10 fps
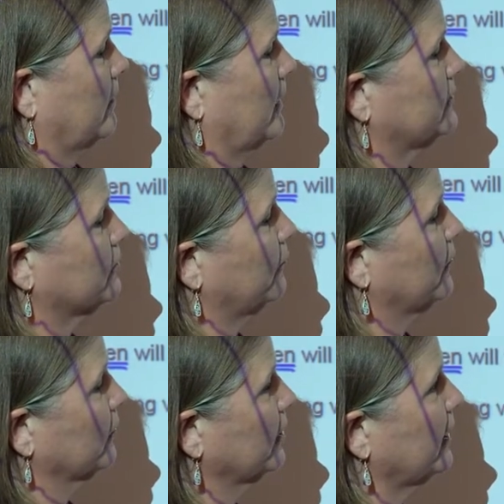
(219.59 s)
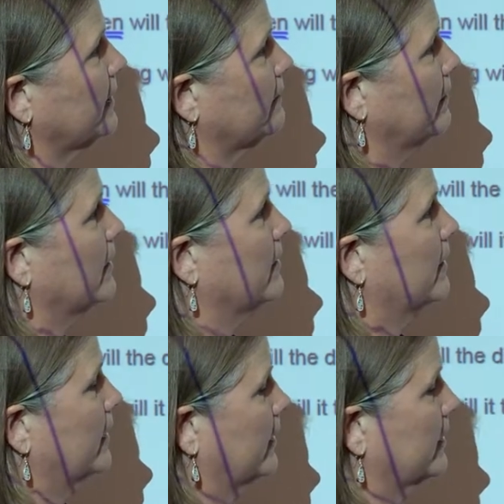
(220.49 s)
All right, so if you're looking at
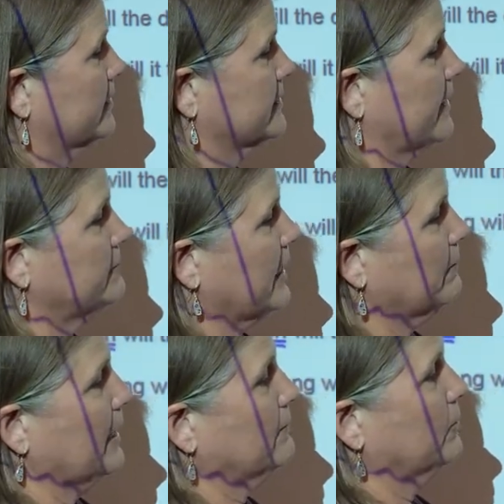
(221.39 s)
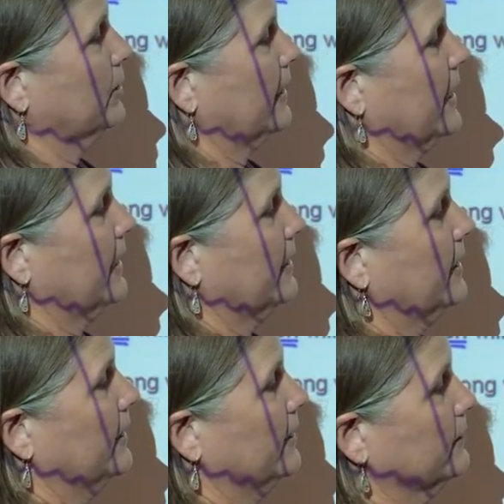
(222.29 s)
the same table I'm looking at,
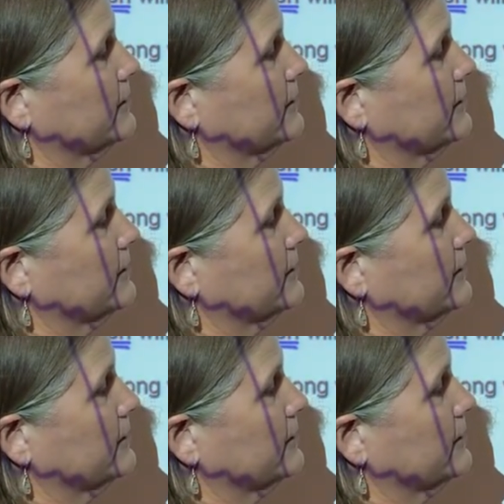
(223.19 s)
it